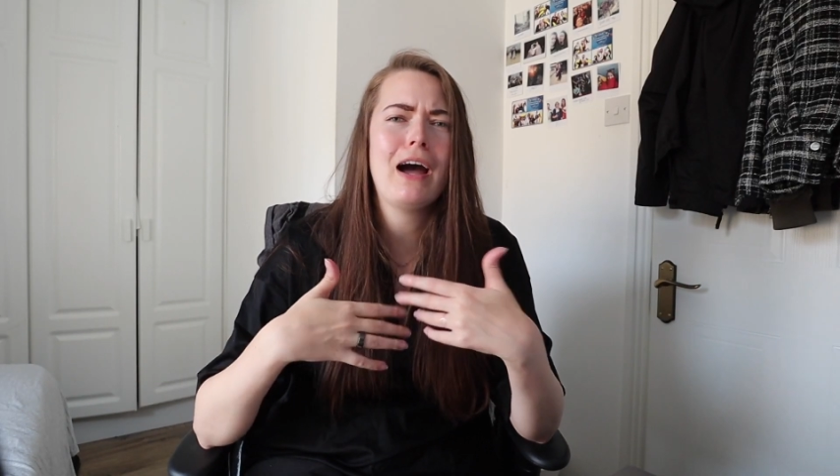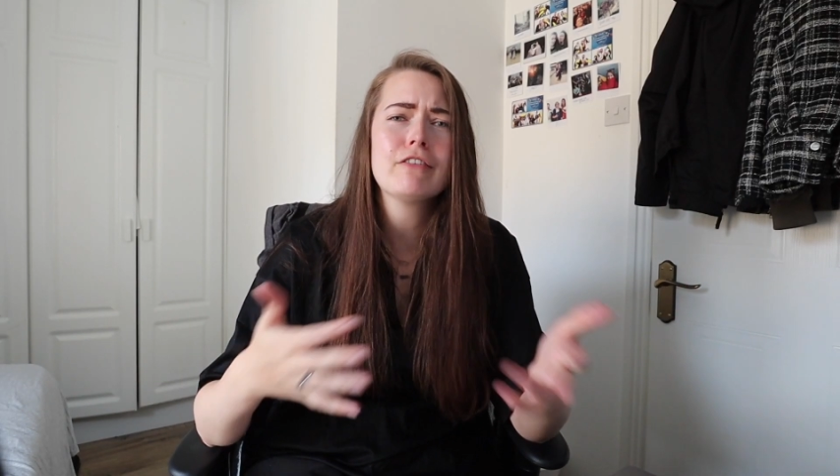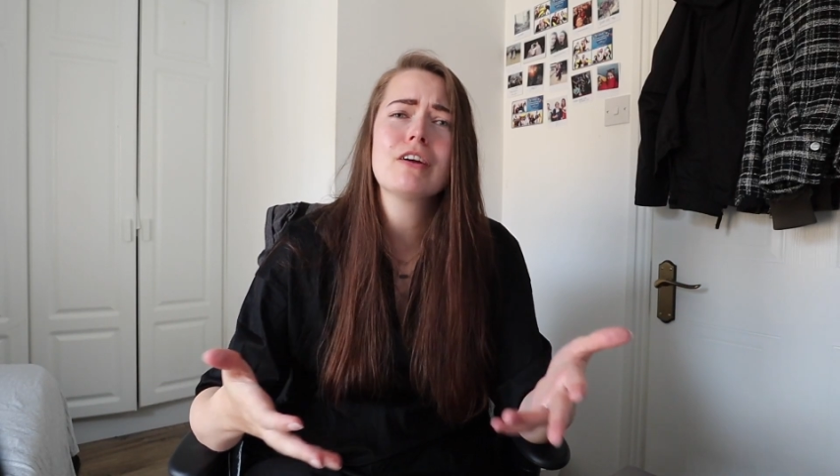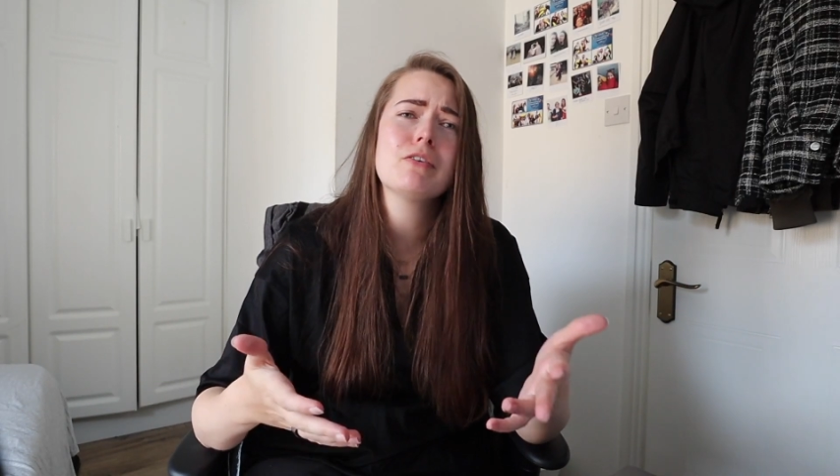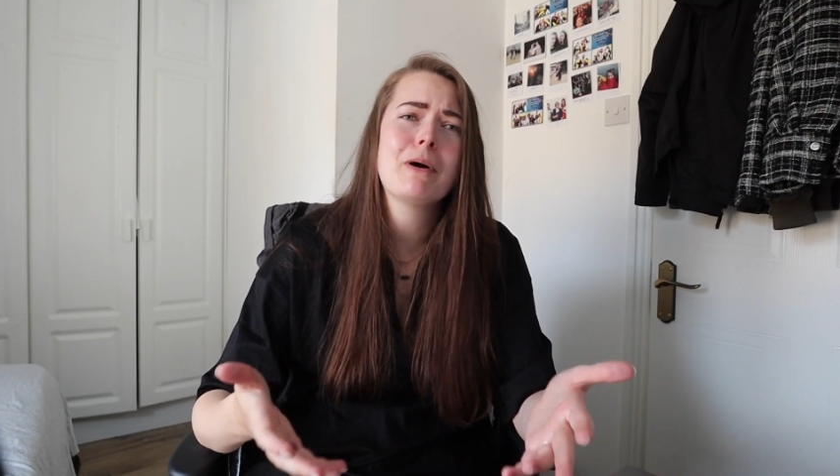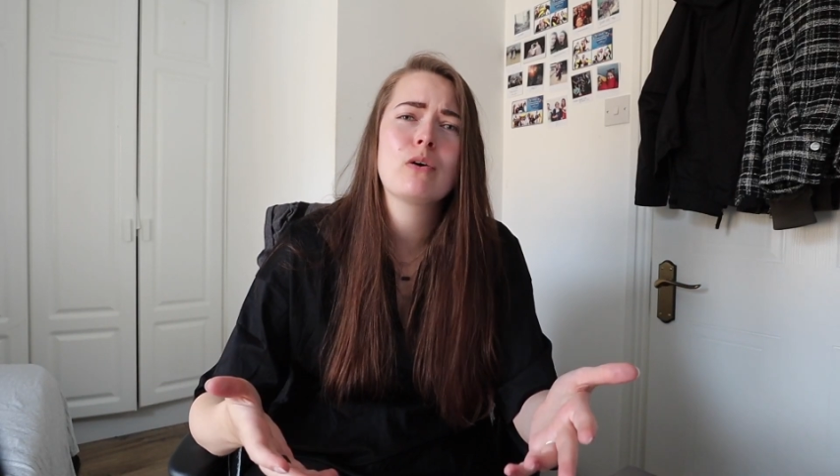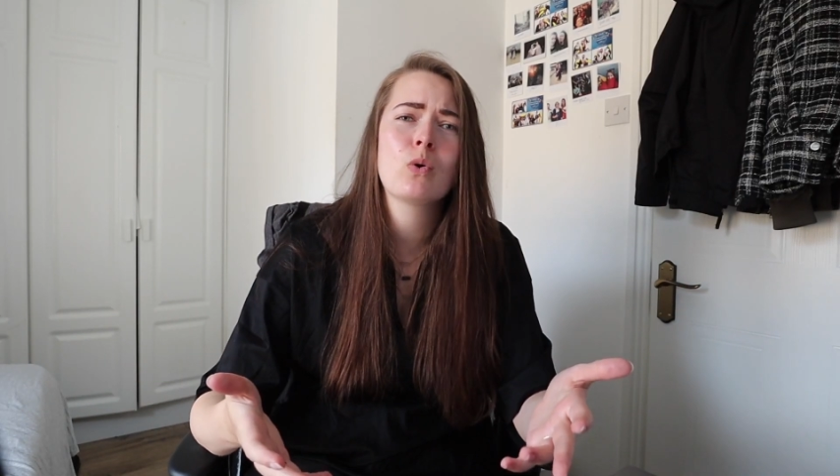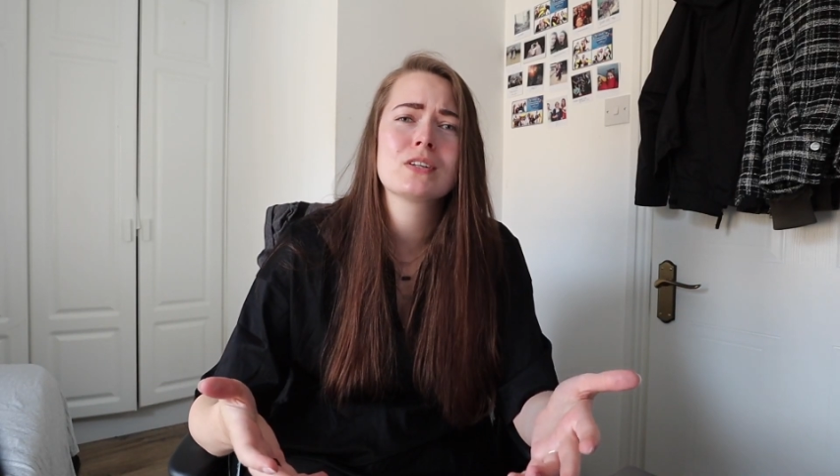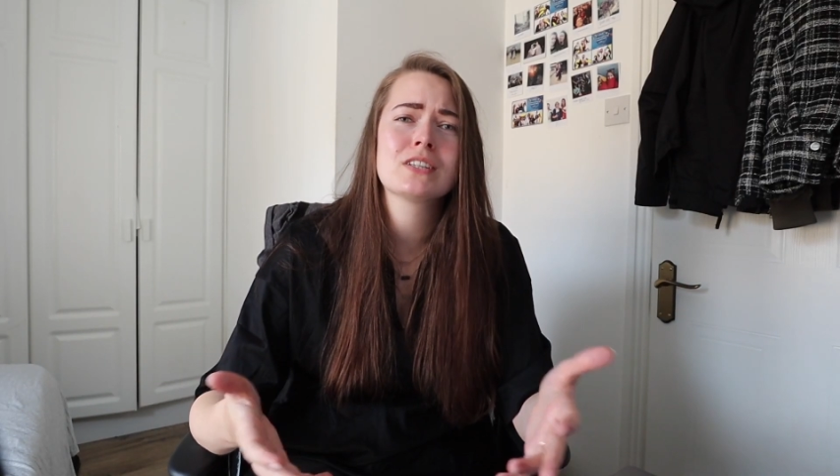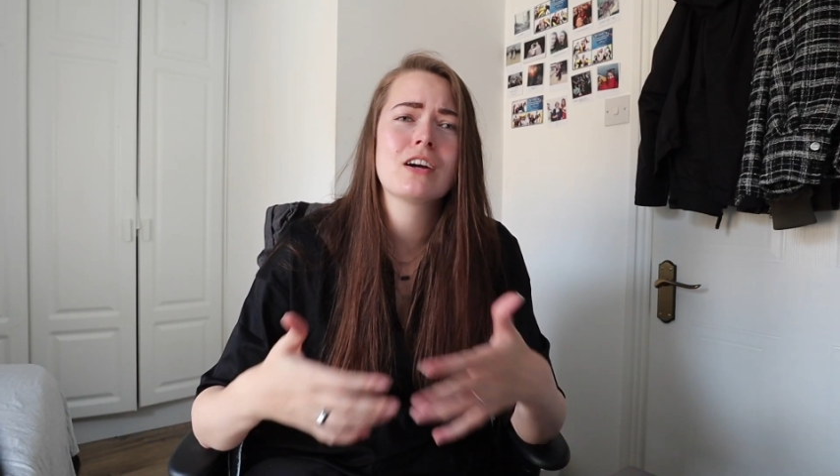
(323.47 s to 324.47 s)
I rave about
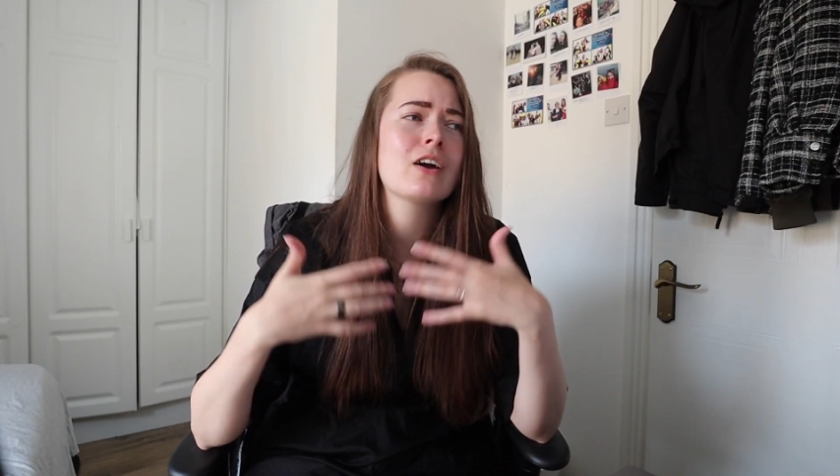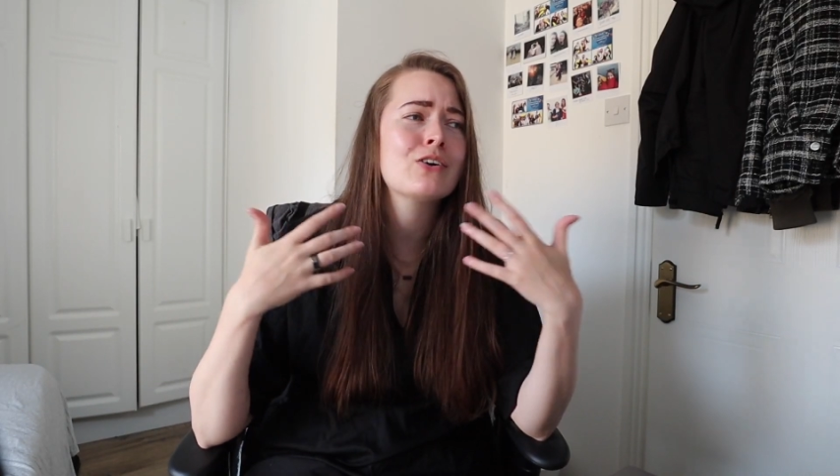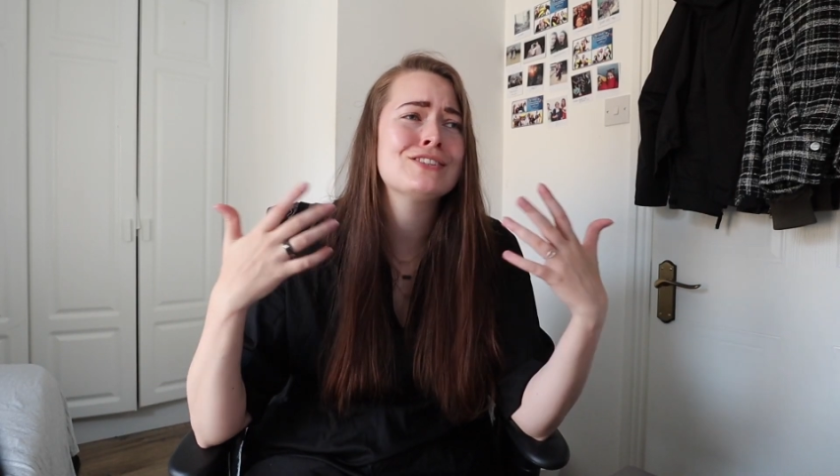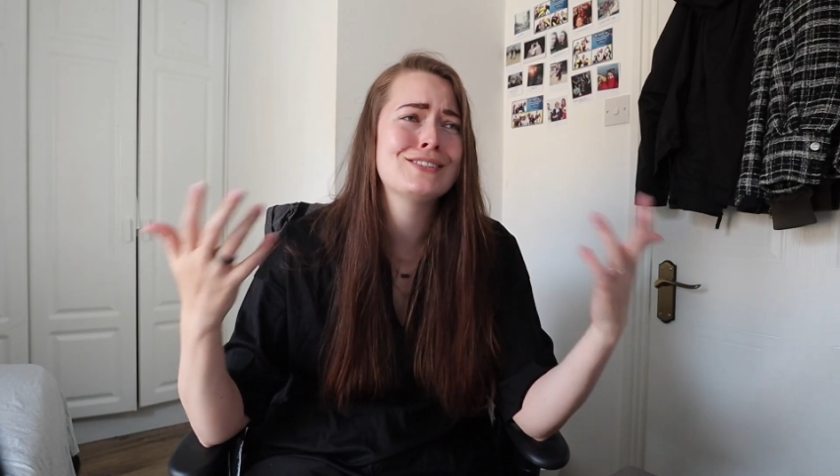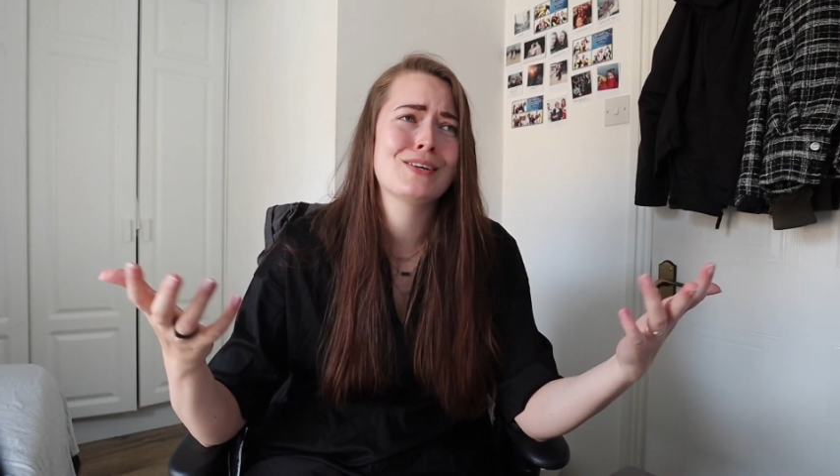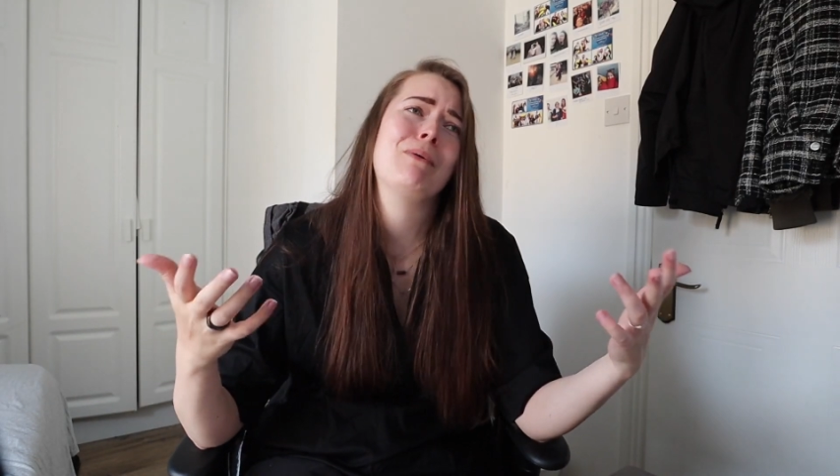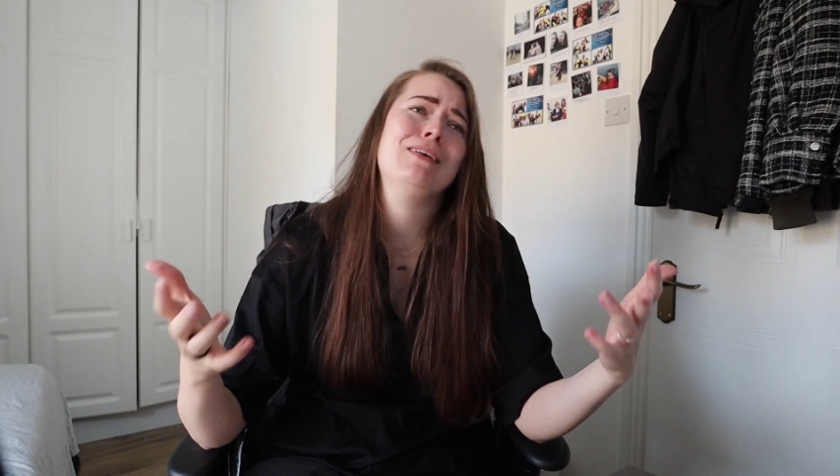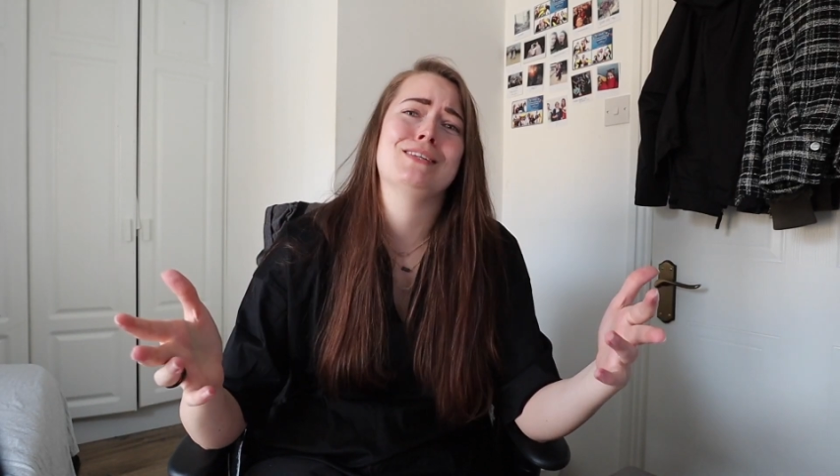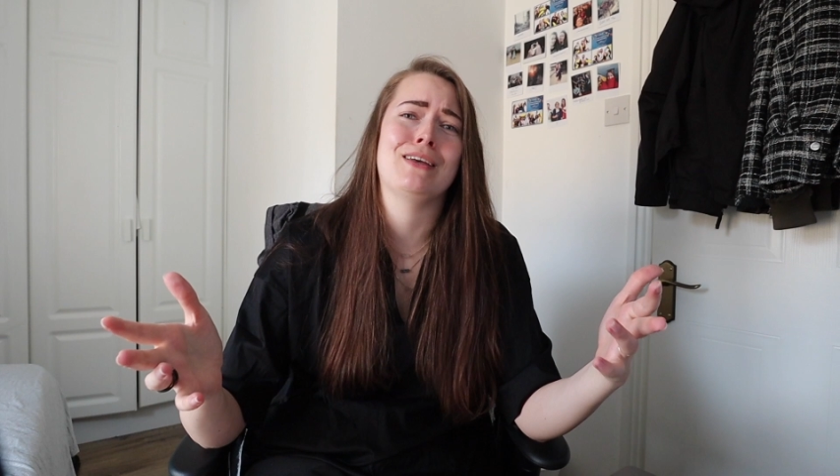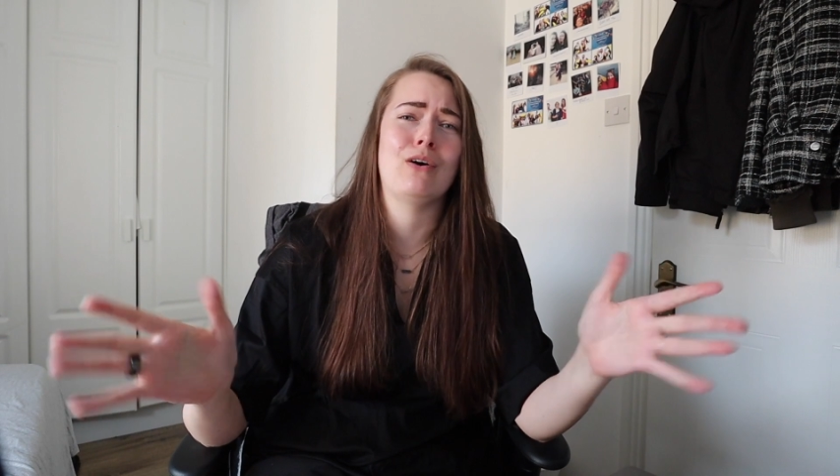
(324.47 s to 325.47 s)
Coursera because it's amazing